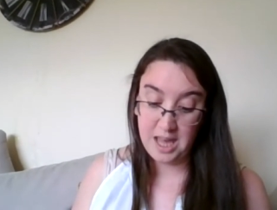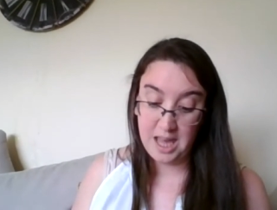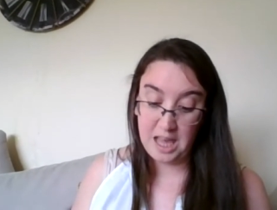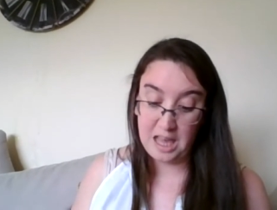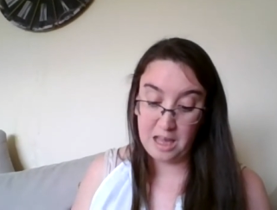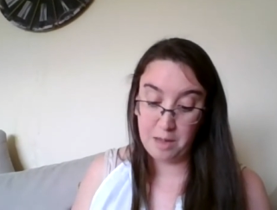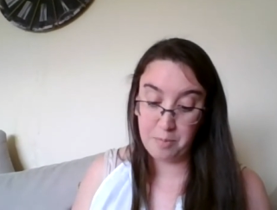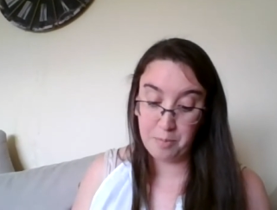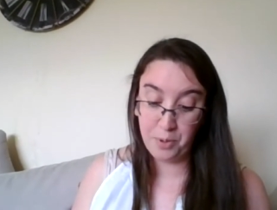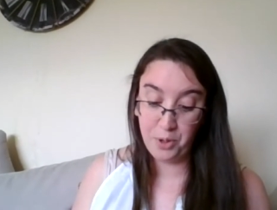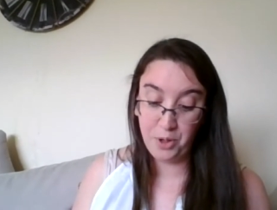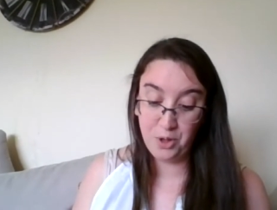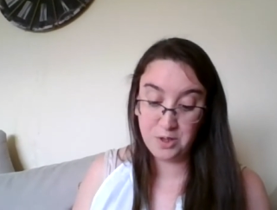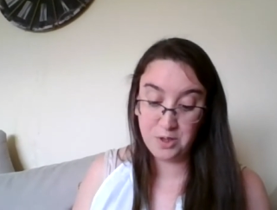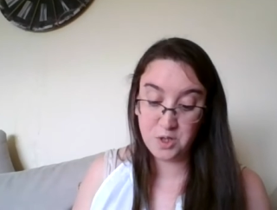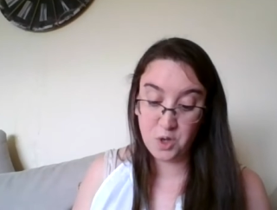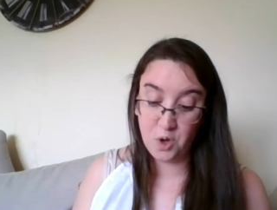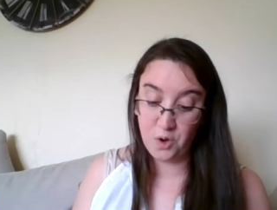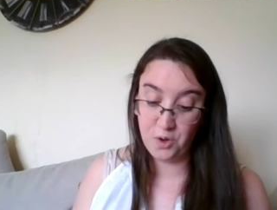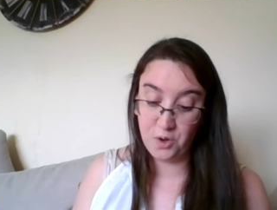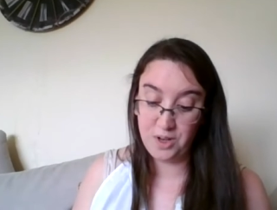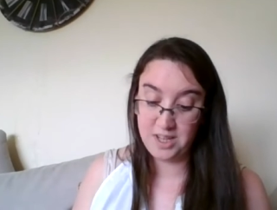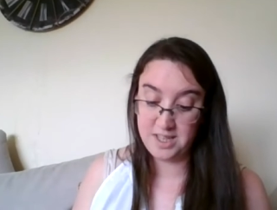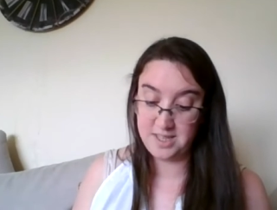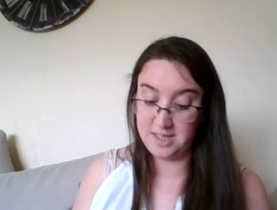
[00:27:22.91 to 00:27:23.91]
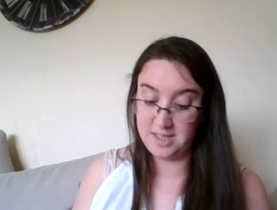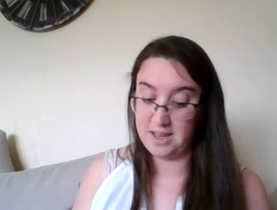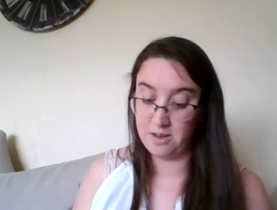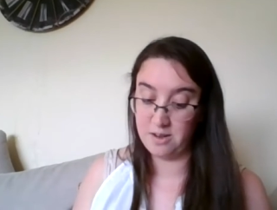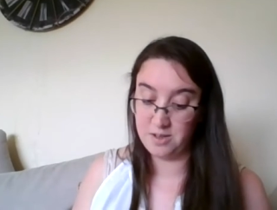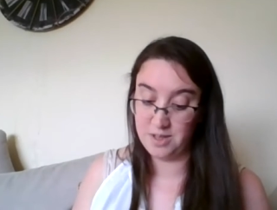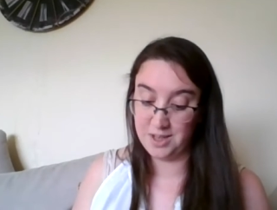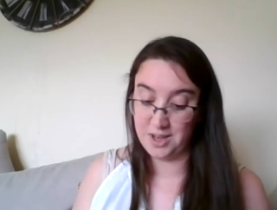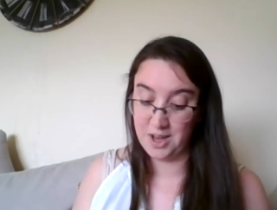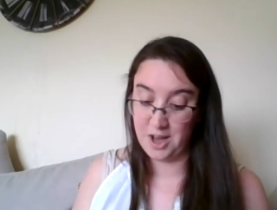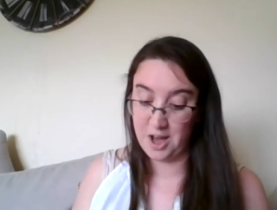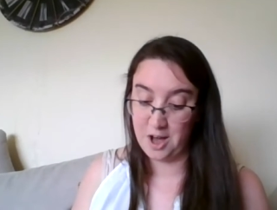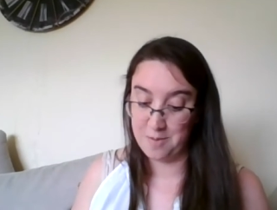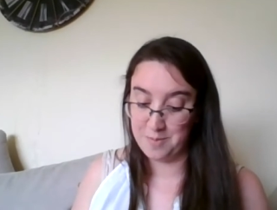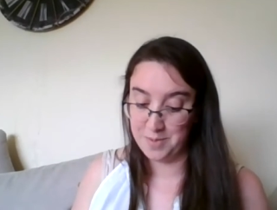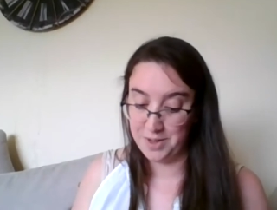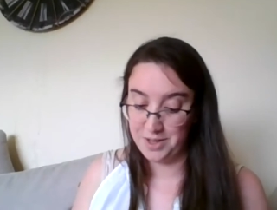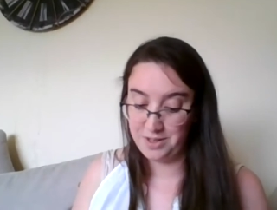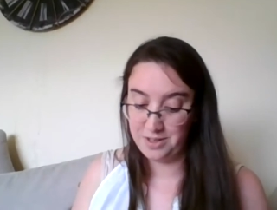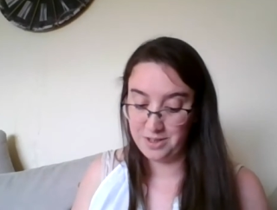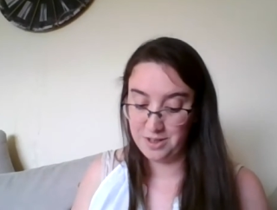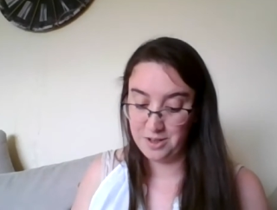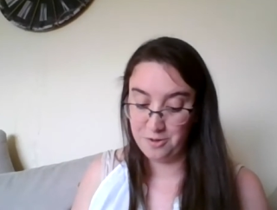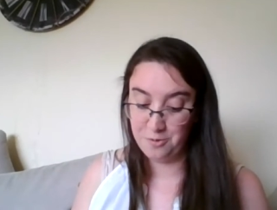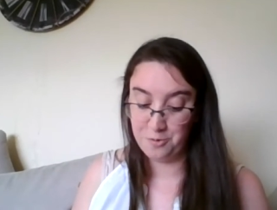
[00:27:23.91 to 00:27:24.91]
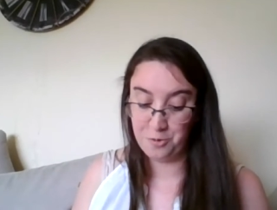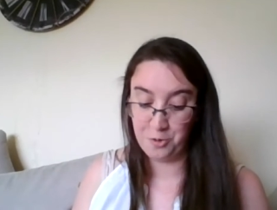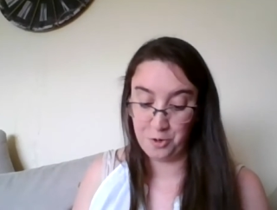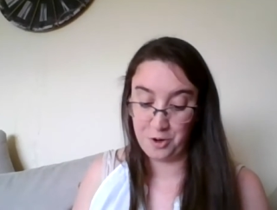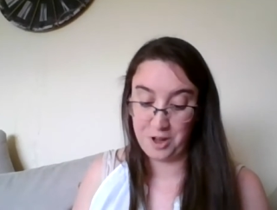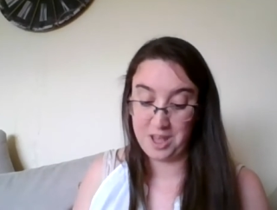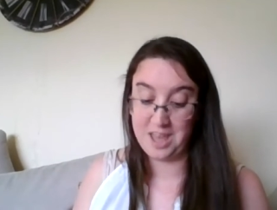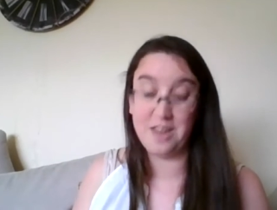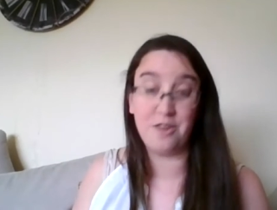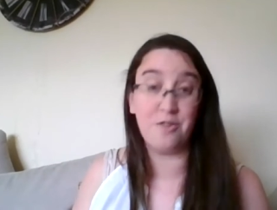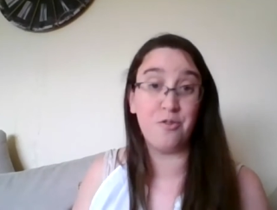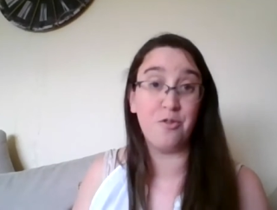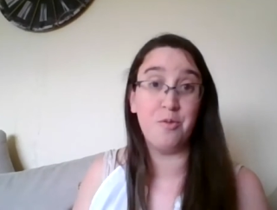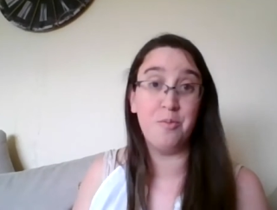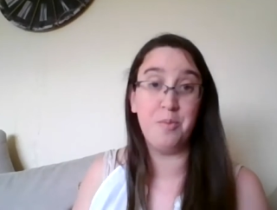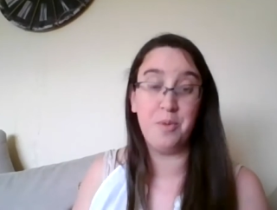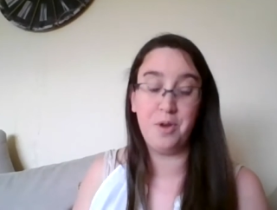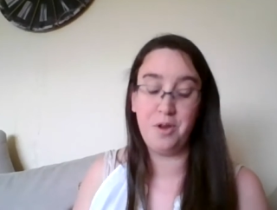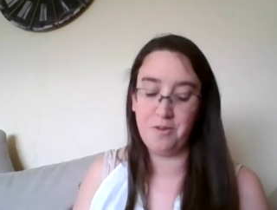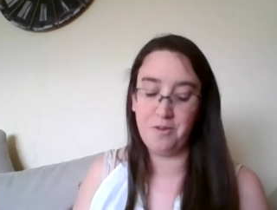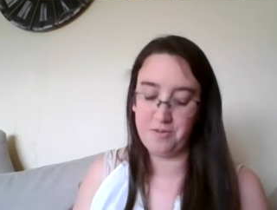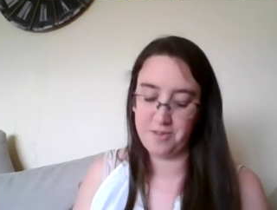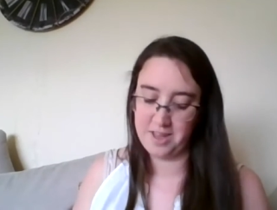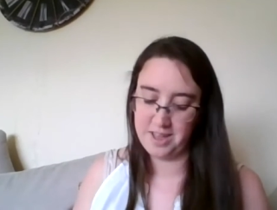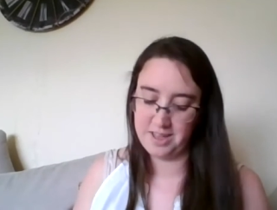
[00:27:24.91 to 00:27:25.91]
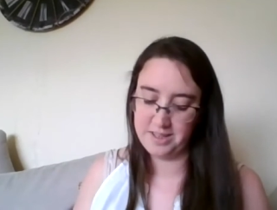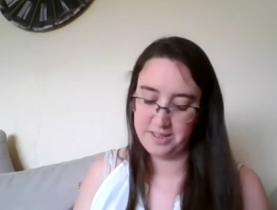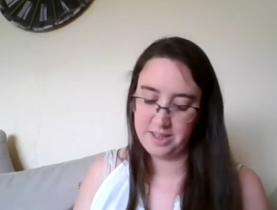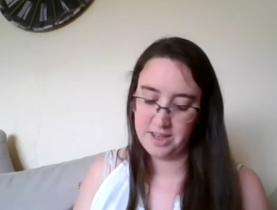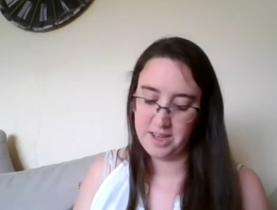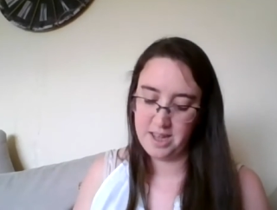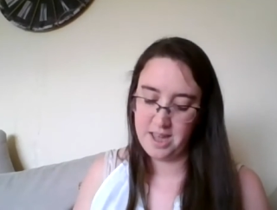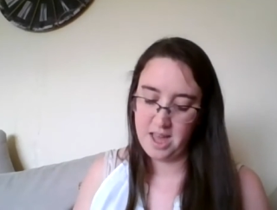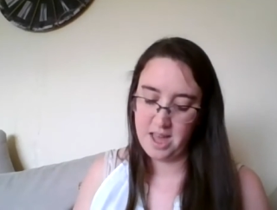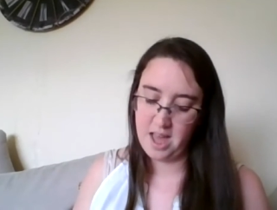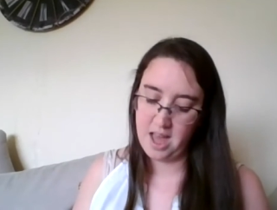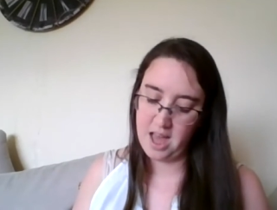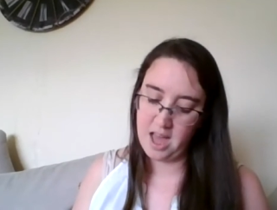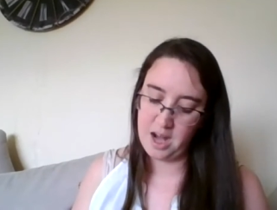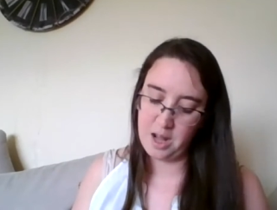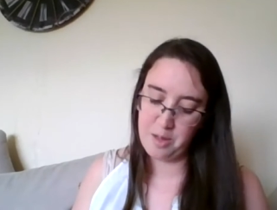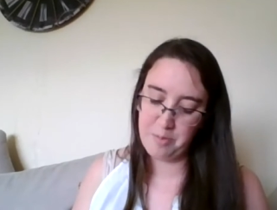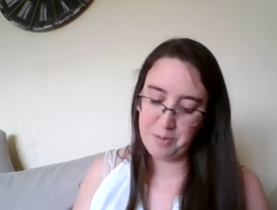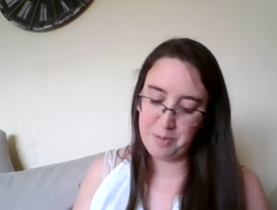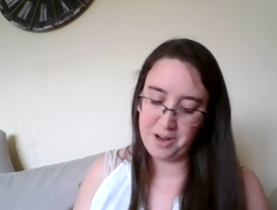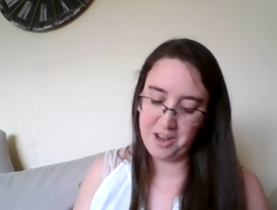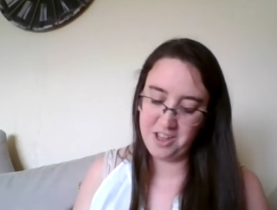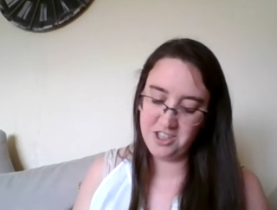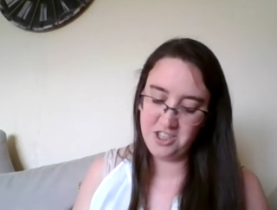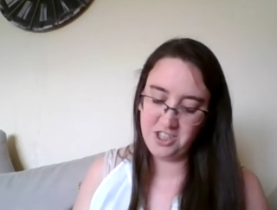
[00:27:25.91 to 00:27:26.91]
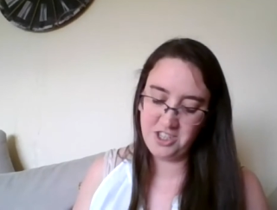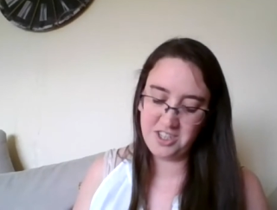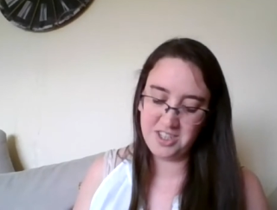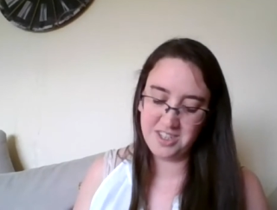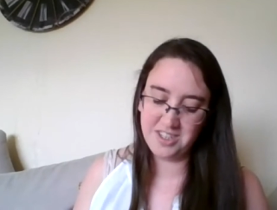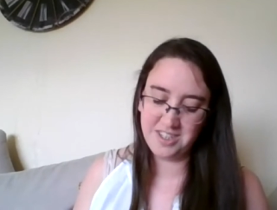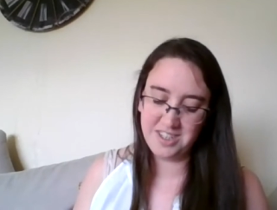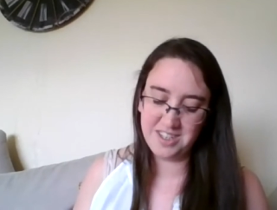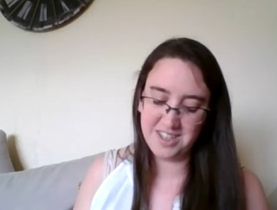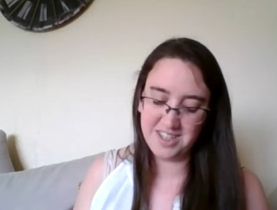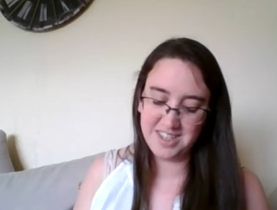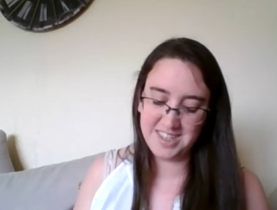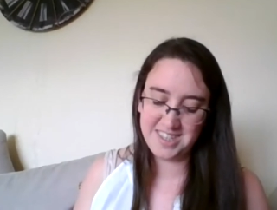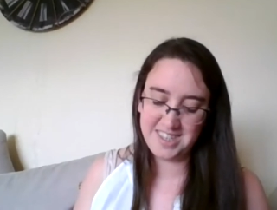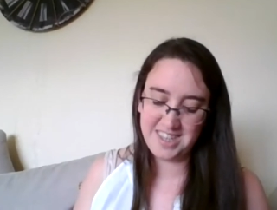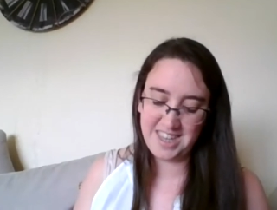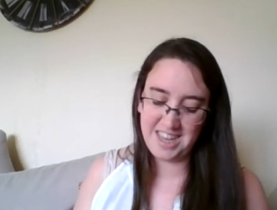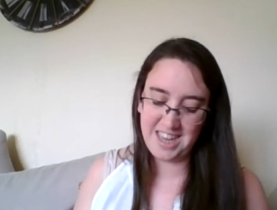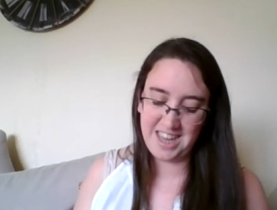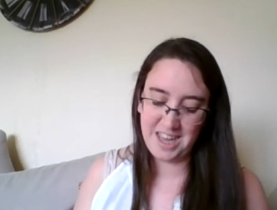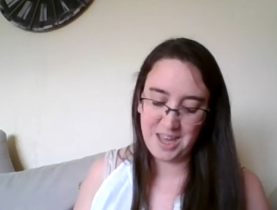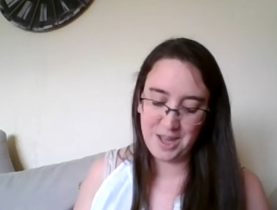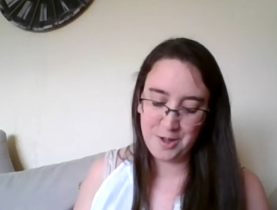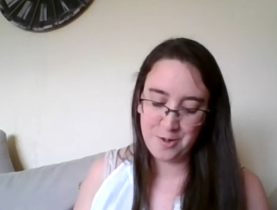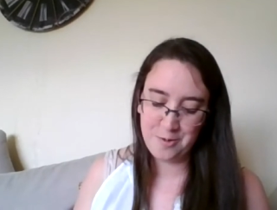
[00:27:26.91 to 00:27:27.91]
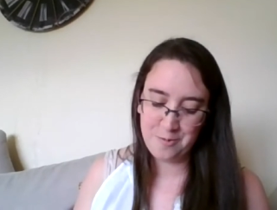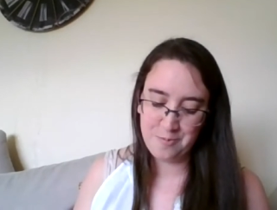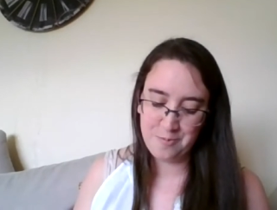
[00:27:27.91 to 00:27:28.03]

he put on his outer garment, for he had removed it, and he plunged into the sea.